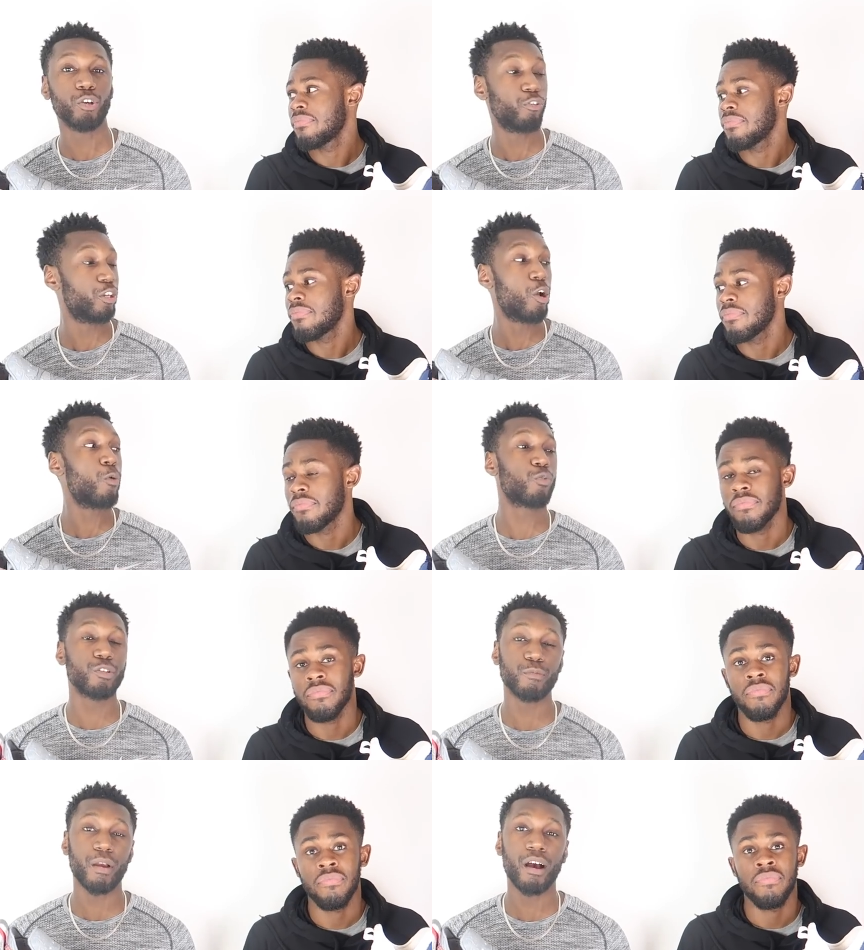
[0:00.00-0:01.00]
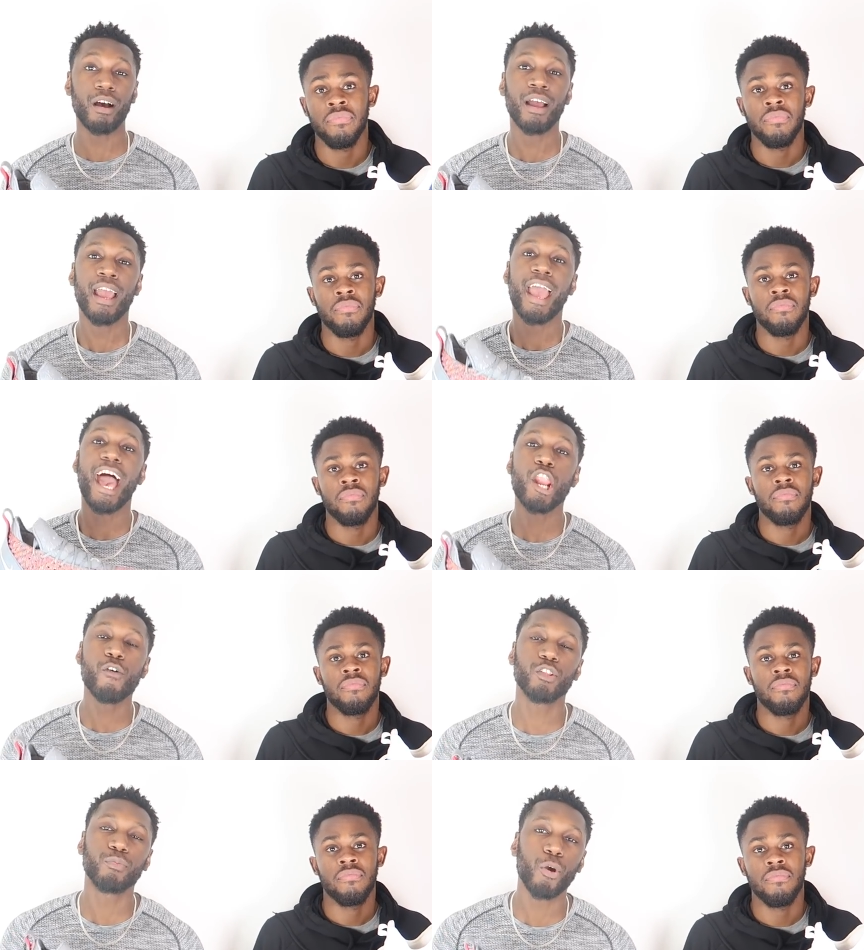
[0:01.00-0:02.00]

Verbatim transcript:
Speaker 1: or you already know which one's better, head over to